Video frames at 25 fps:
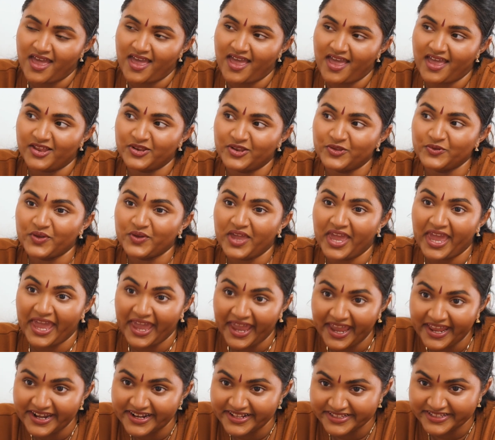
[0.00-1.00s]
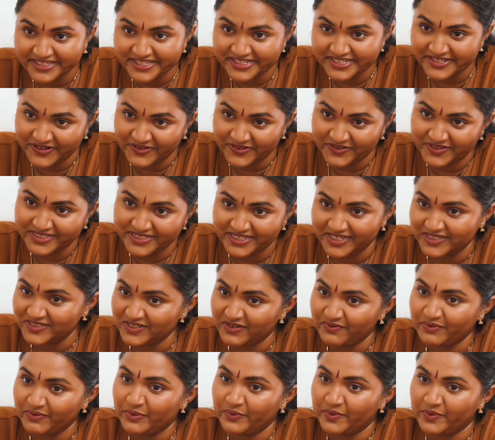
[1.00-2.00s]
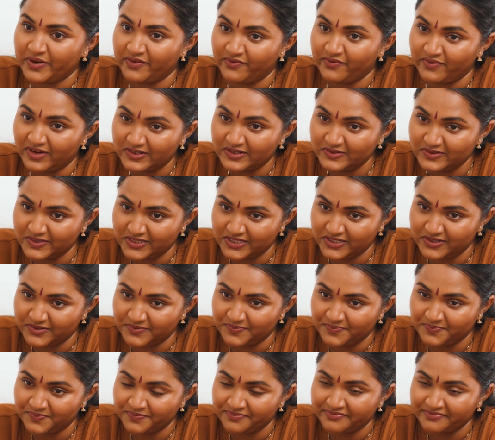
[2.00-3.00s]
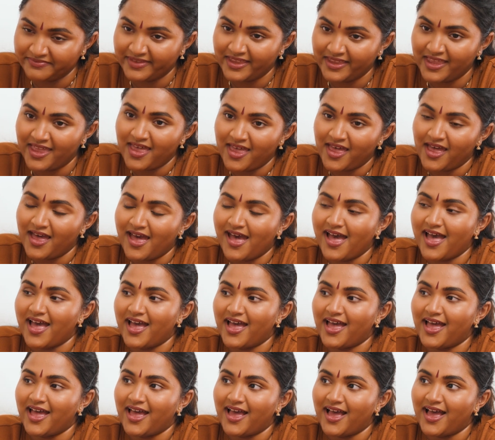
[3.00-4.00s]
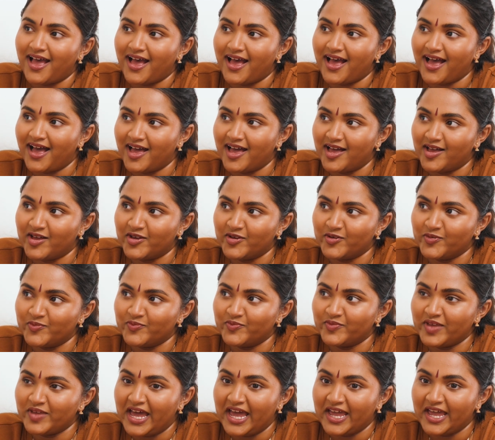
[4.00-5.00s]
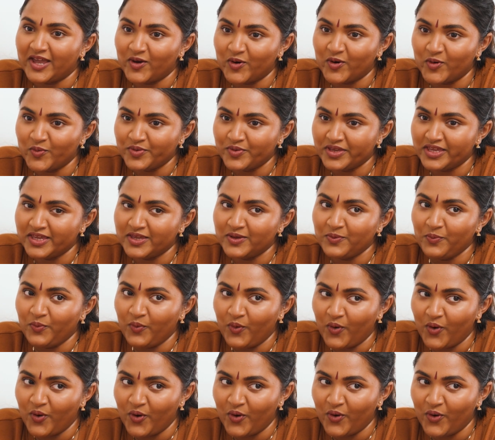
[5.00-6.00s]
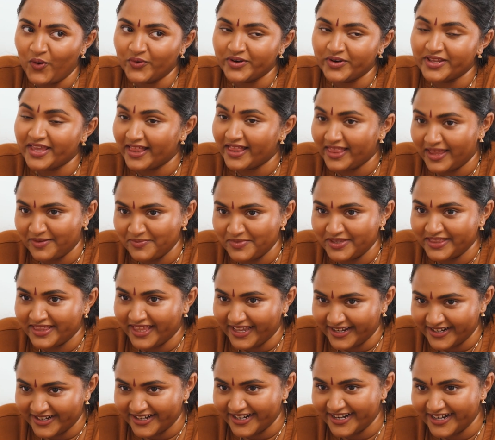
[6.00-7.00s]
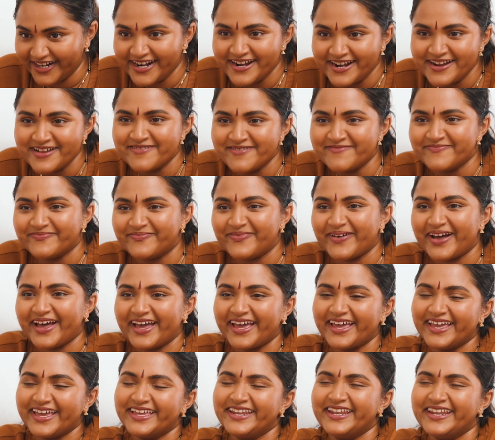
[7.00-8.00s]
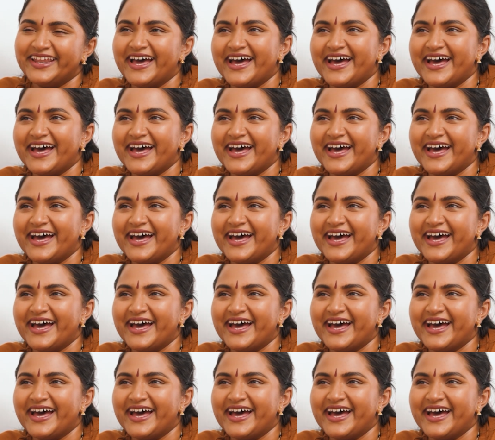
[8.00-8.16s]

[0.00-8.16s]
And you can't necessarily change everyone around you. I hope he won't yell at me later, but